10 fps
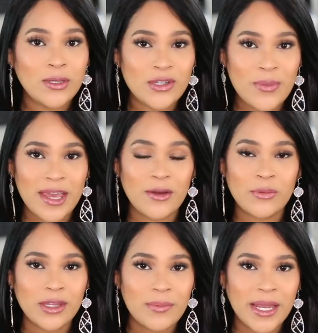also make a
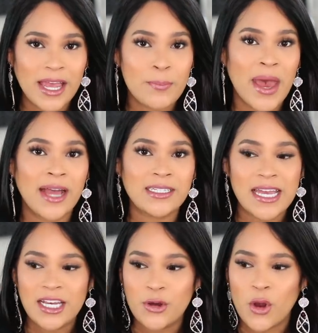really big impact
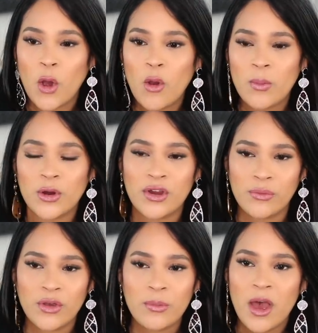in your home or your
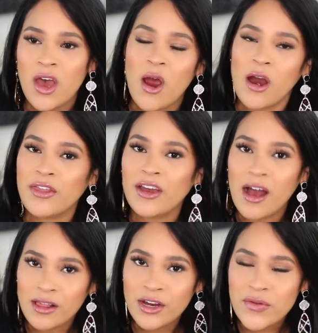room are the
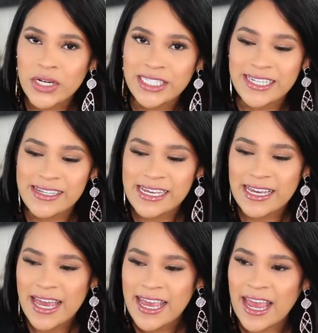color of your
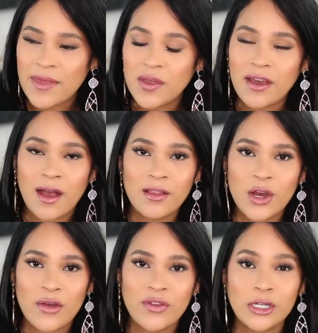ceiling and the color
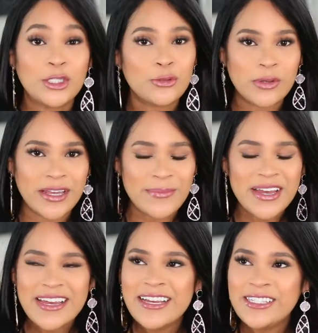of your trim.
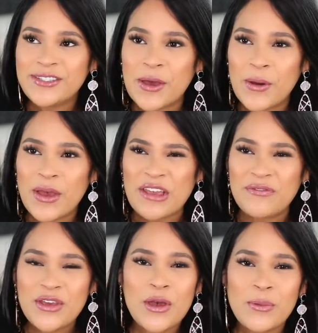So
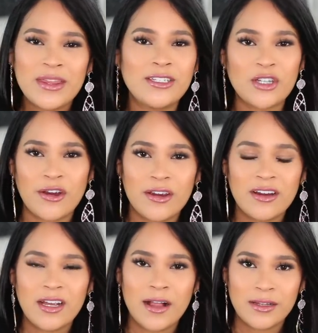if you go with a
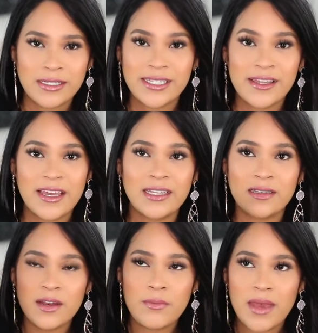darker color ceiling,
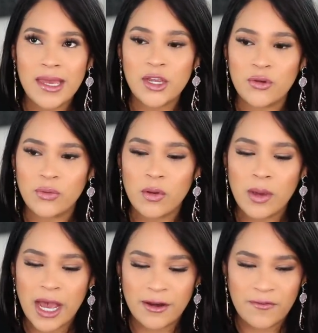it's going to make your room
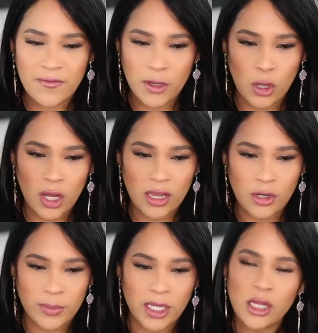kind of feel a
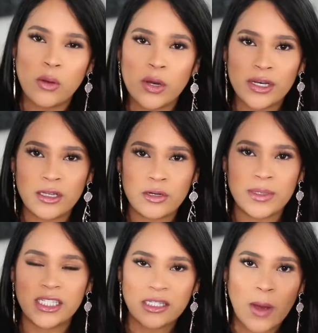little bit lower and a little
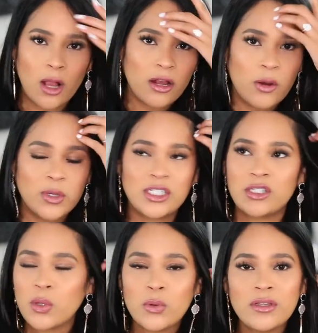bit smaller, which is
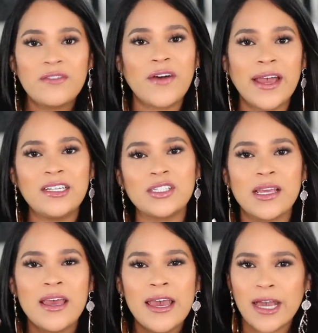totally fine, just
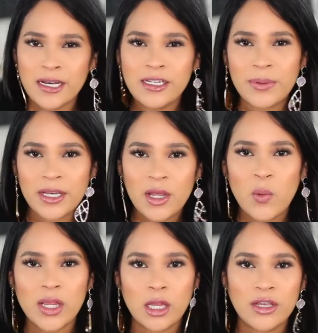kind of depending
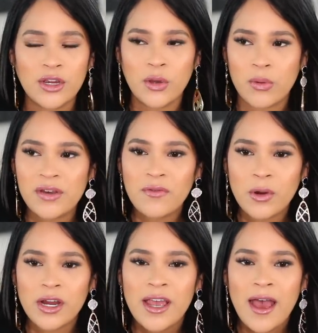what look you're going
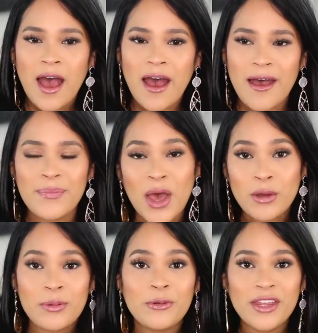for. Um, that
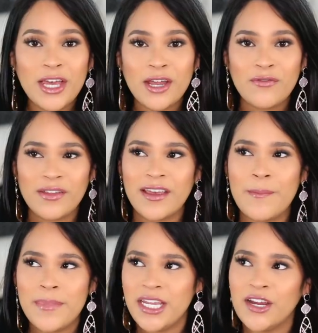would be really good for like a
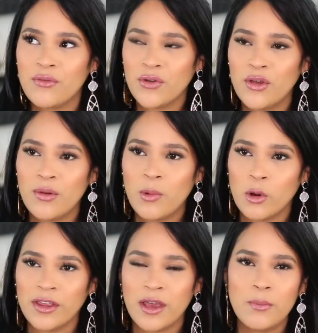media room
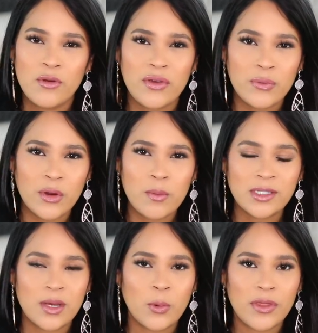or like a movie room,
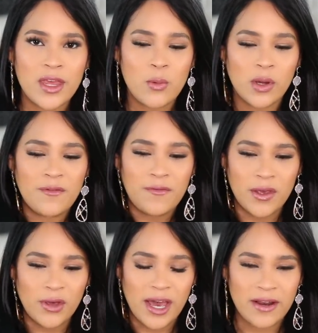somewhere that you want to
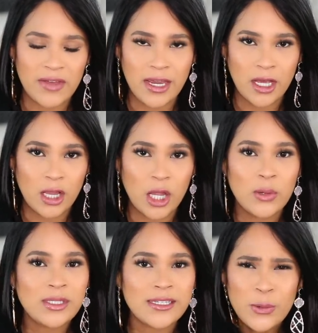feel kind of
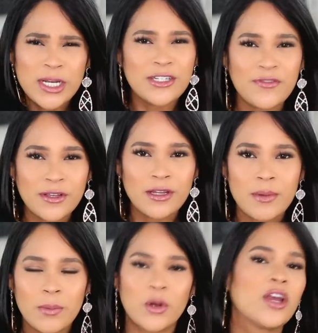enclosed. You want it to feel a little
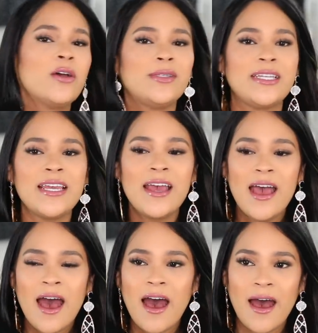bit more cozy.
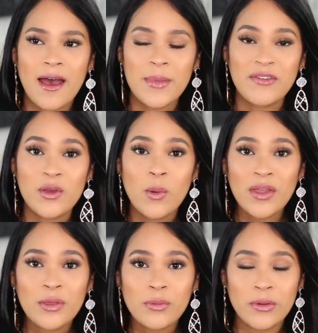Um, if you
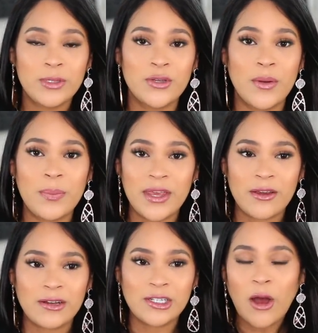want the room to
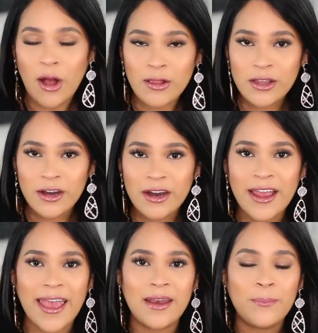appear taller
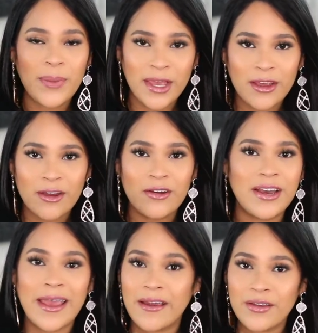and bigger
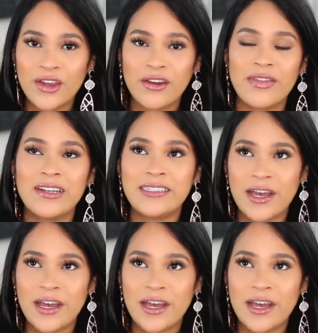and airier, then